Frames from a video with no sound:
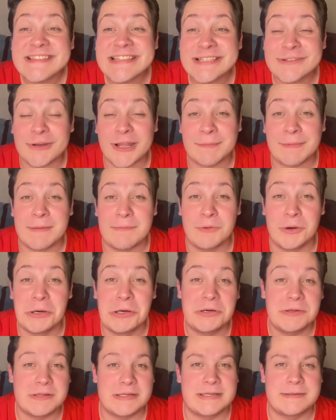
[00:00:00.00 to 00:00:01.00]
to add a bit
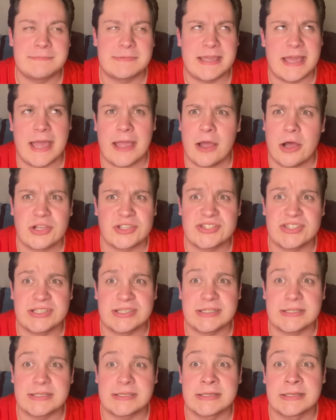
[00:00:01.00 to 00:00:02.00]
more chaos to
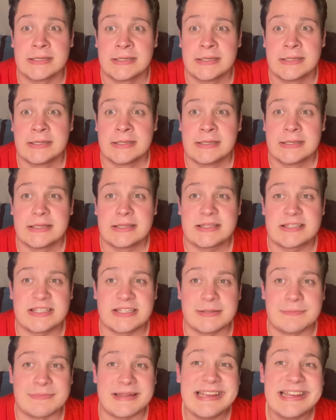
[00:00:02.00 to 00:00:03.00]

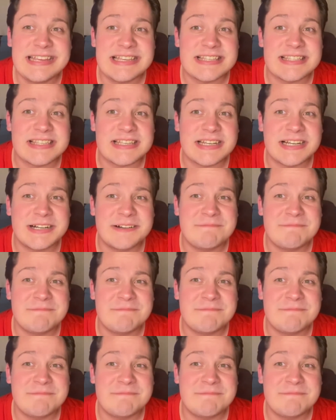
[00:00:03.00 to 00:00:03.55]
the mix,